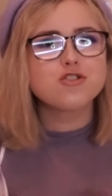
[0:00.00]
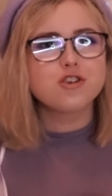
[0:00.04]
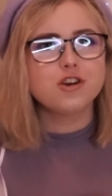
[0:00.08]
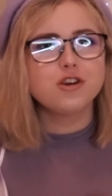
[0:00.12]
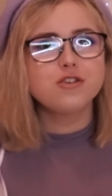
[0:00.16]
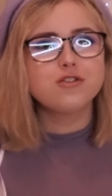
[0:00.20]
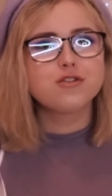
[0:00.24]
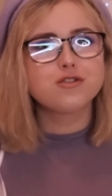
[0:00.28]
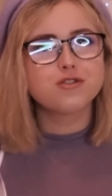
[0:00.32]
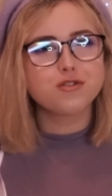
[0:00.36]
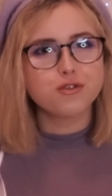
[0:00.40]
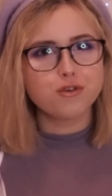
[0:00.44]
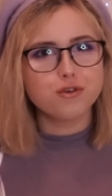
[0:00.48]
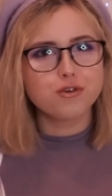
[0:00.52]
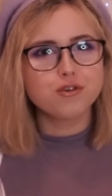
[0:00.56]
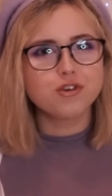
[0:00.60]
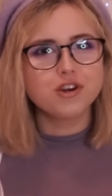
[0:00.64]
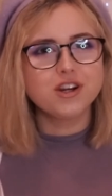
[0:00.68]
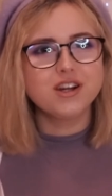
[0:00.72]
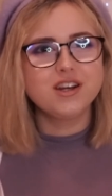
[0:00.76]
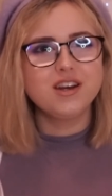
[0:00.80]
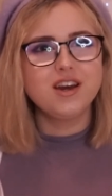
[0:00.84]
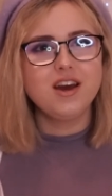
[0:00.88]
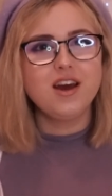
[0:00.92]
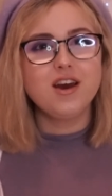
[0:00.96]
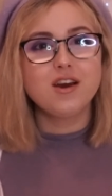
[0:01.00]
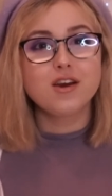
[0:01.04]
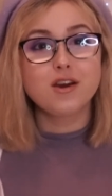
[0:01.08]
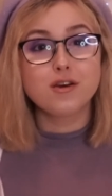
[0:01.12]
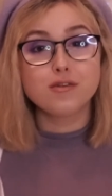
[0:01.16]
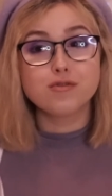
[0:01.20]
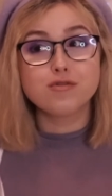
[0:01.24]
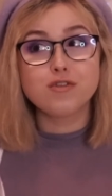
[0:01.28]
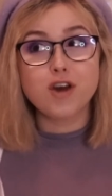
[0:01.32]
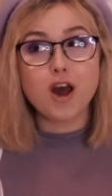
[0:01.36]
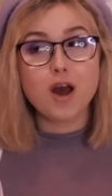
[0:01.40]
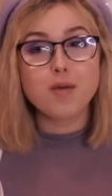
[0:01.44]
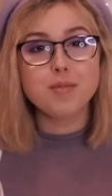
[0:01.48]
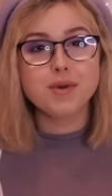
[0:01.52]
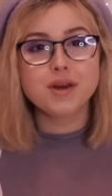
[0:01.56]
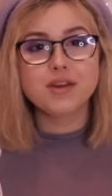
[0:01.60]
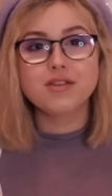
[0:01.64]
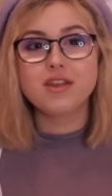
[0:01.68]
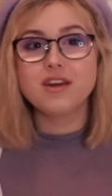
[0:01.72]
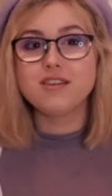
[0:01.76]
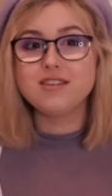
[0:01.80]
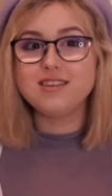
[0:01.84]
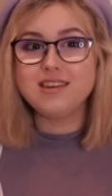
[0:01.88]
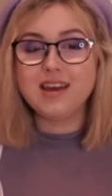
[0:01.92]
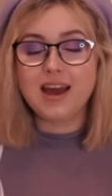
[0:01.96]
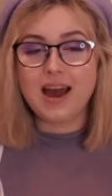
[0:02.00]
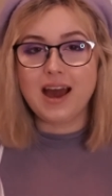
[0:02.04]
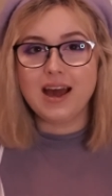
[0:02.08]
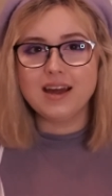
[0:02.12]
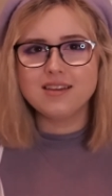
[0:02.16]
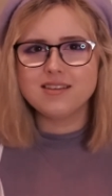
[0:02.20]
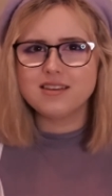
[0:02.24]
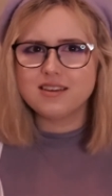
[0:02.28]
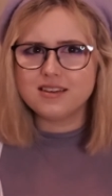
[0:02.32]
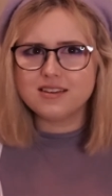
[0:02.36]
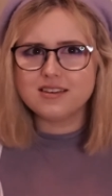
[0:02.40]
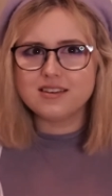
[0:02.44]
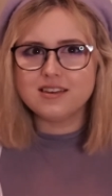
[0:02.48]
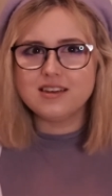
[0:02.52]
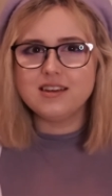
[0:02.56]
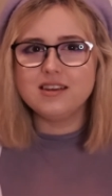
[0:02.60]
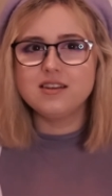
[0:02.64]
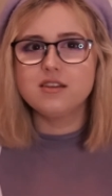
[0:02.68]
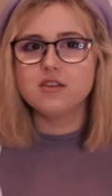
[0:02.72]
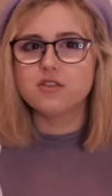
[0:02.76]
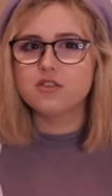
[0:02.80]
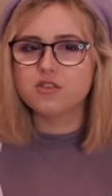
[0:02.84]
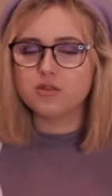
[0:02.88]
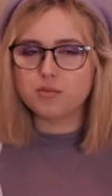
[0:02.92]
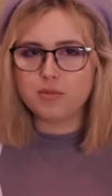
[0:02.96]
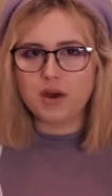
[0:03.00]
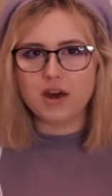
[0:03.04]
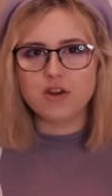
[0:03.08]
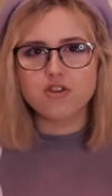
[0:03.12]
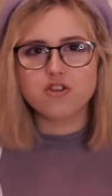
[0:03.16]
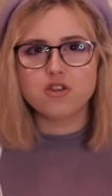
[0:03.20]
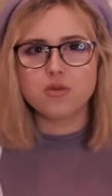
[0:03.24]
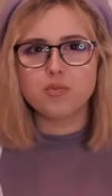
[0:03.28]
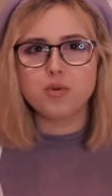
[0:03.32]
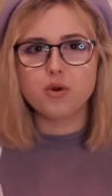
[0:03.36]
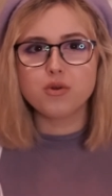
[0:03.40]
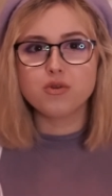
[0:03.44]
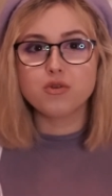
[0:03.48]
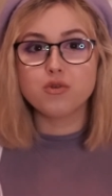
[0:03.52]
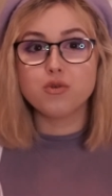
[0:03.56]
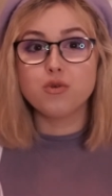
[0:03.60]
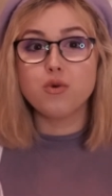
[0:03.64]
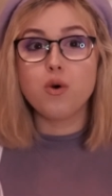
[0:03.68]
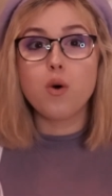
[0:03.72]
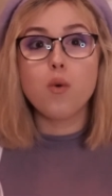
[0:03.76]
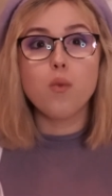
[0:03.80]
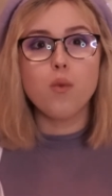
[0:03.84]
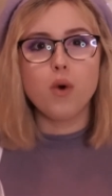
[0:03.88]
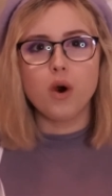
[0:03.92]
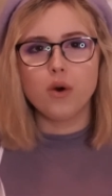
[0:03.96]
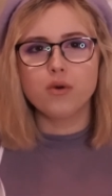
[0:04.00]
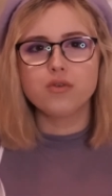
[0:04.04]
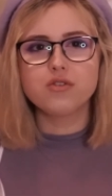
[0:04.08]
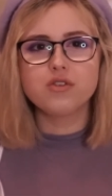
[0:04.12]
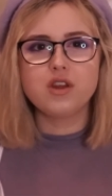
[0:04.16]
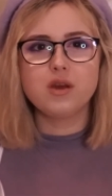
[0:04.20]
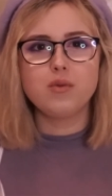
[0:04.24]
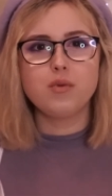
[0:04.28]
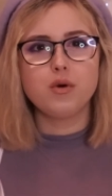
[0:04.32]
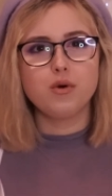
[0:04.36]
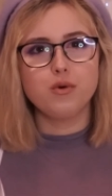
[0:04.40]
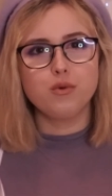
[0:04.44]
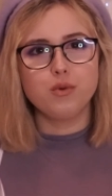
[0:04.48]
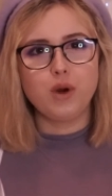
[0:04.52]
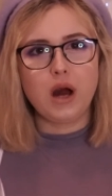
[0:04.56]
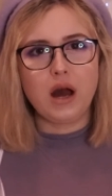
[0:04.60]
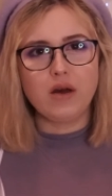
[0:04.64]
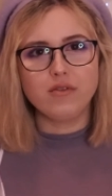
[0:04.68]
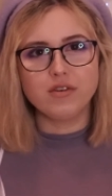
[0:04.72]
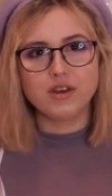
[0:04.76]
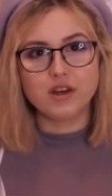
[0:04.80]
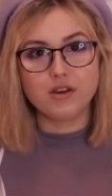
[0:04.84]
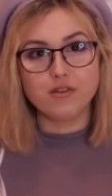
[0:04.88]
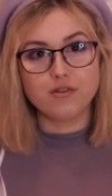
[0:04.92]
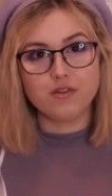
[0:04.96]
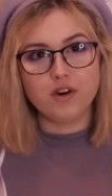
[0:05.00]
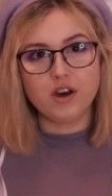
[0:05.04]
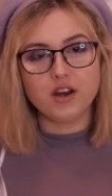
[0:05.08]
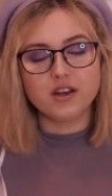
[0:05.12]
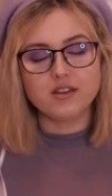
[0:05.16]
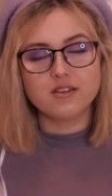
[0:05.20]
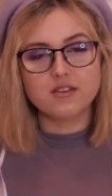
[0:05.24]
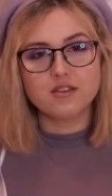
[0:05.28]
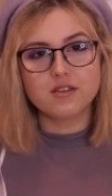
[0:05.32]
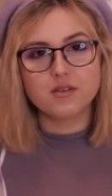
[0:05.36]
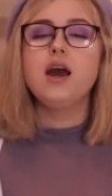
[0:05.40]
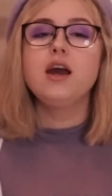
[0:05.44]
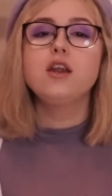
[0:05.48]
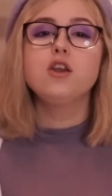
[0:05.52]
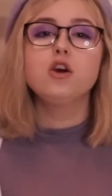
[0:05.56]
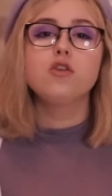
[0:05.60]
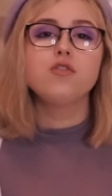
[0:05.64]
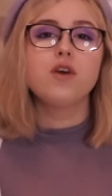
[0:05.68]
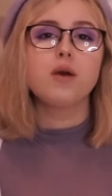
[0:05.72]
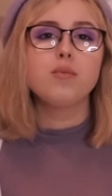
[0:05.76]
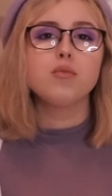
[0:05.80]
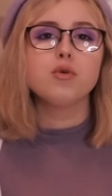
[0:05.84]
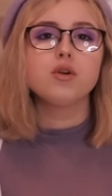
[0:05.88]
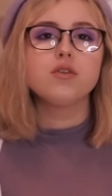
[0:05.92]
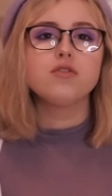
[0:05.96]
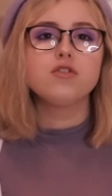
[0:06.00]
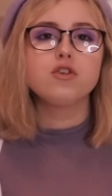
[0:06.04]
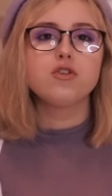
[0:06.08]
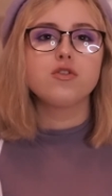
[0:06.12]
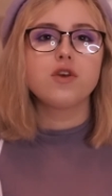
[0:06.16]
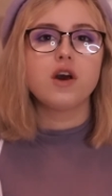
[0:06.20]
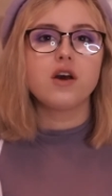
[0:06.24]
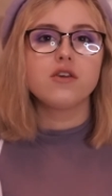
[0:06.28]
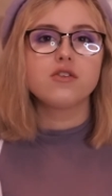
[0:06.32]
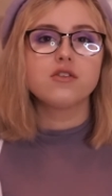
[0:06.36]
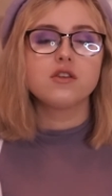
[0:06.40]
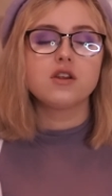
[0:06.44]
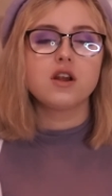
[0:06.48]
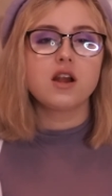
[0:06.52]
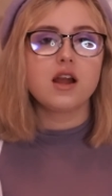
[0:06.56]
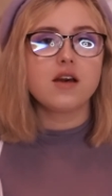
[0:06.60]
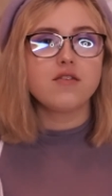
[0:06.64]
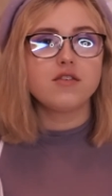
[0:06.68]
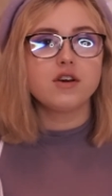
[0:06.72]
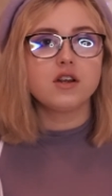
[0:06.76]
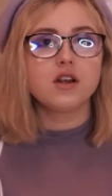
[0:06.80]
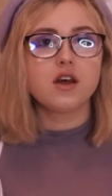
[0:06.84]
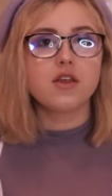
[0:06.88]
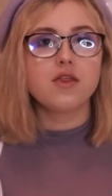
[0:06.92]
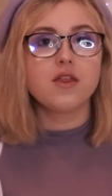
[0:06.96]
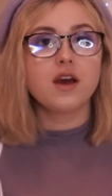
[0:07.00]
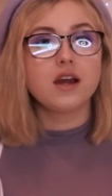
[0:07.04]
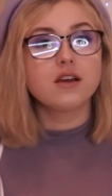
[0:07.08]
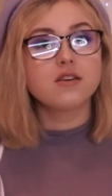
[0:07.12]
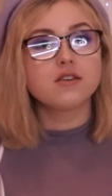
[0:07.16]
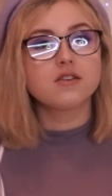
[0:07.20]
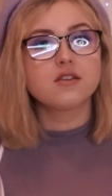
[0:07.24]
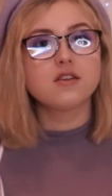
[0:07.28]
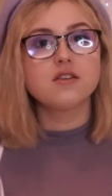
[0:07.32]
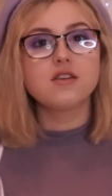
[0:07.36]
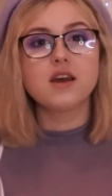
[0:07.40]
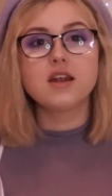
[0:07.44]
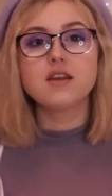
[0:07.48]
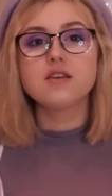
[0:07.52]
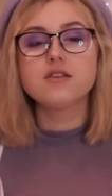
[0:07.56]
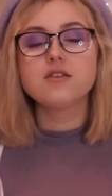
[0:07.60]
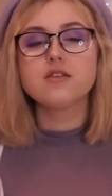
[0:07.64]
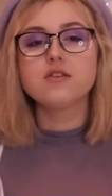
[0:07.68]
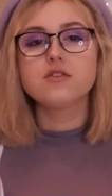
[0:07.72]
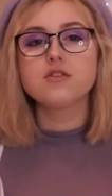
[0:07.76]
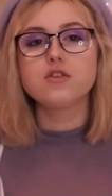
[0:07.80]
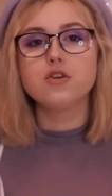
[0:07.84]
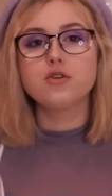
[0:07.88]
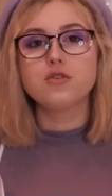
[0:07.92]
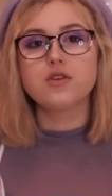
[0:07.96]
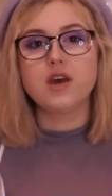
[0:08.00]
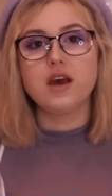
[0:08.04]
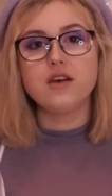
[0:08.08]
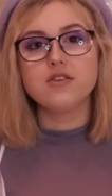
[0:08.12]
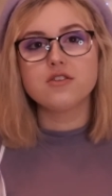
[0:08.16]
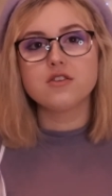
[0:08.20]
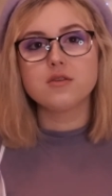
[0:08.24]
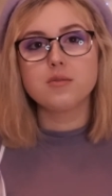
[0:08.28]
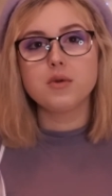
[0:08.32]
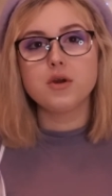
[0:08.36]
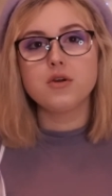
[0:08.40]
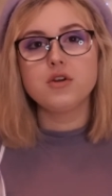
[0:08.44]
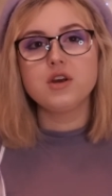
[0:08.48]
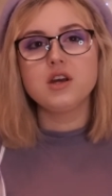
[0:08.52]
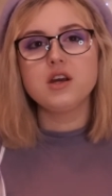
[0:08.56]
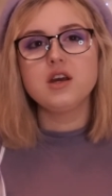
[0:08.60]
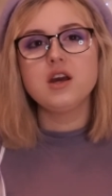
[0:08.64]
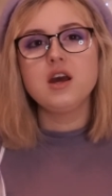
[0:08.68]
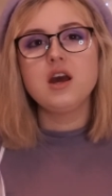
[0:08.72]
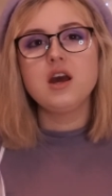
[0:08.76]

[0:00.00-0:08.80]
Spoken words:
his story, confirming that he had indeed smashed the bottle whilst they were all having a fight. In November of 2011, thanks to Dennis's new testimony,